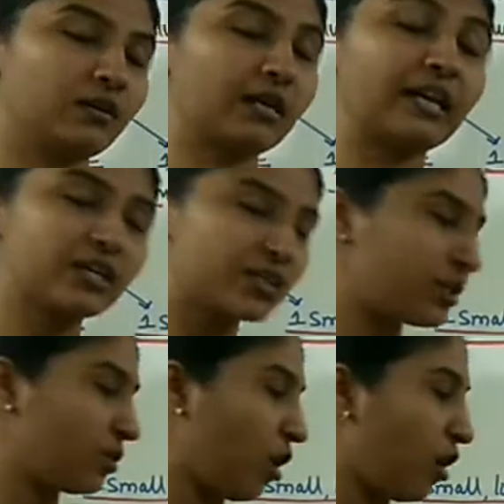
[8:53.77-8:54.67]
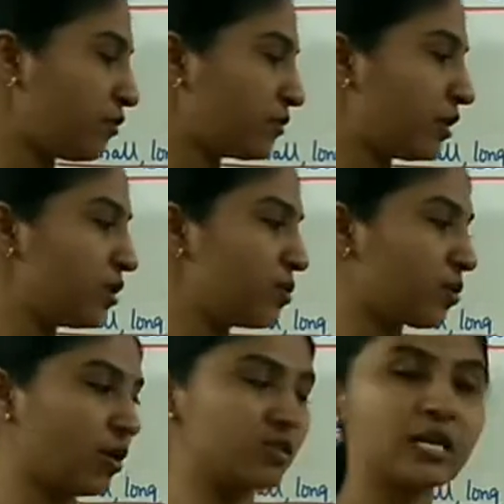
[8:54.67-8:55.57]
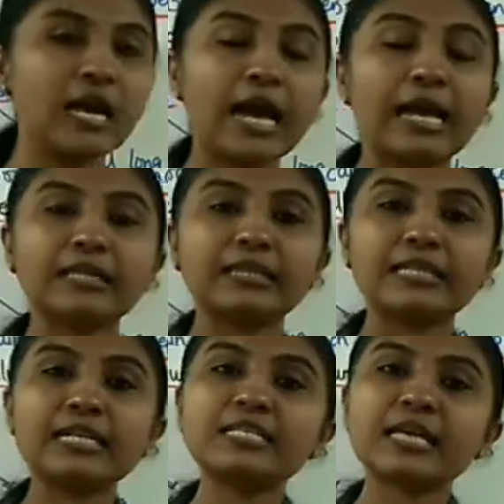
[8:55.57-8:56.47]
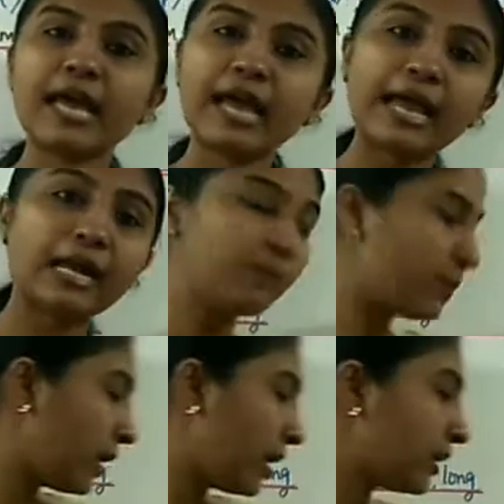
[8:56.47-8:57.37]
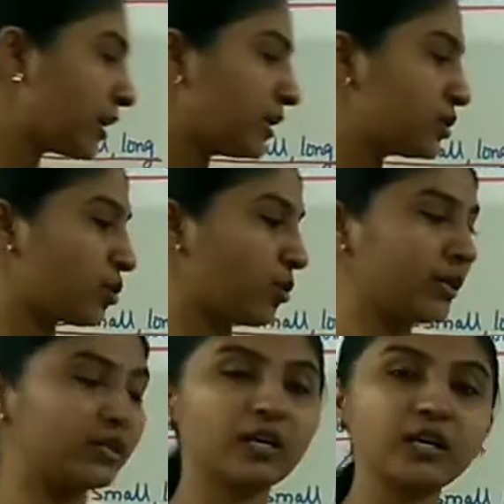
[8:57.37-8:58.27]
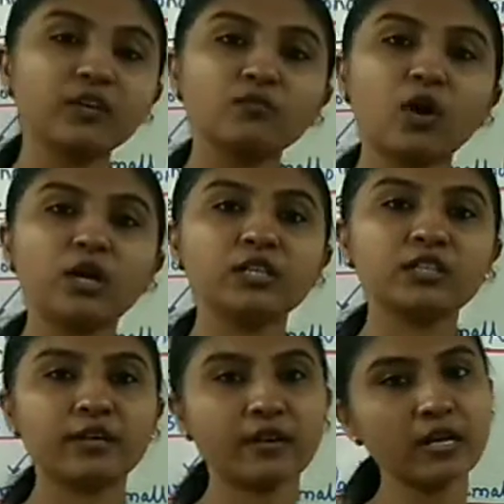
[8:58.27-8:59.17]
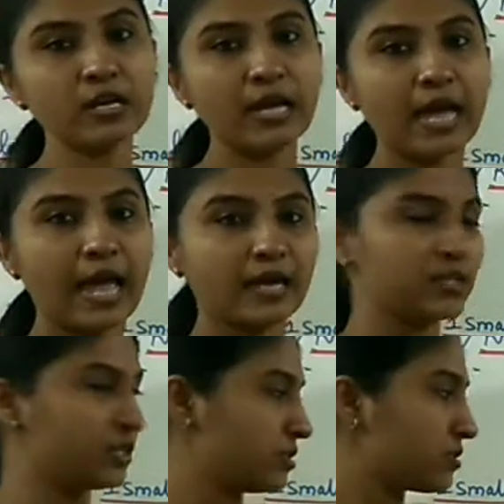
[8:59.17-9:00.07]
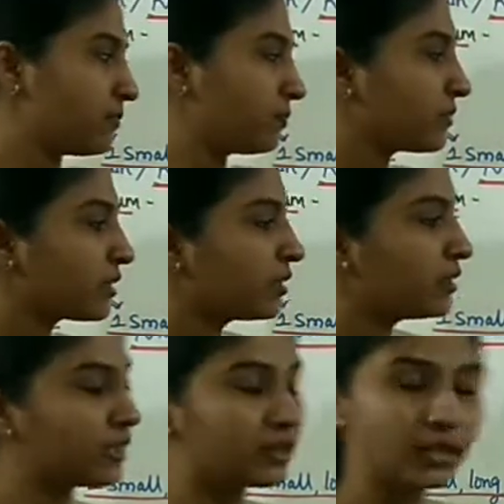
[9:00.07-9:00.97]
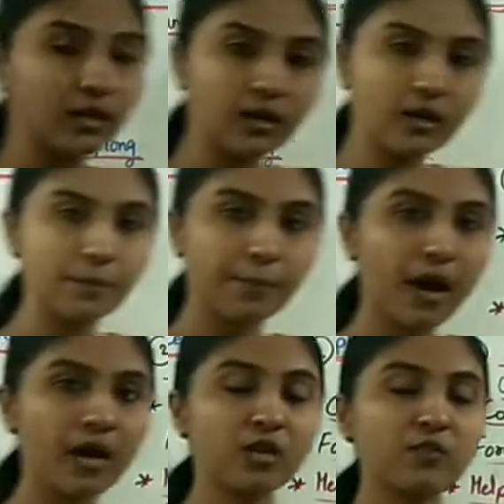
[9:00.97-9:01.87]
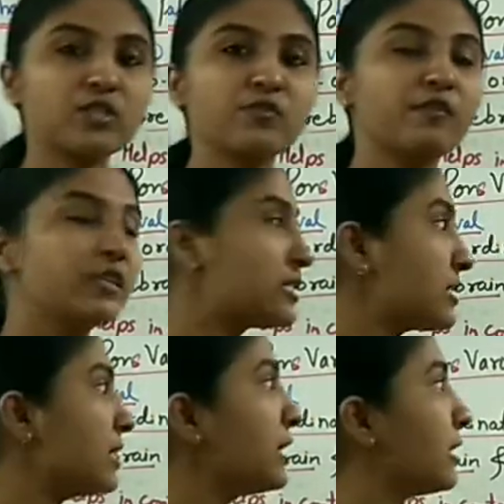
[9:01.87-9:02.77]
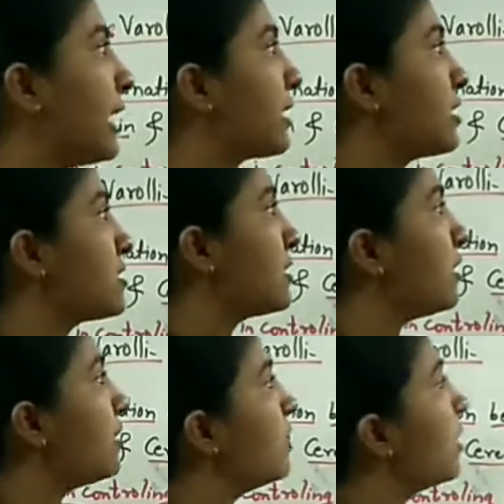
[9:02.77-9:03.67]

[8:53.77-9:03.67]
collection of the neurons, and these help in controlling the involuntary actions. The third part which we will see, that is the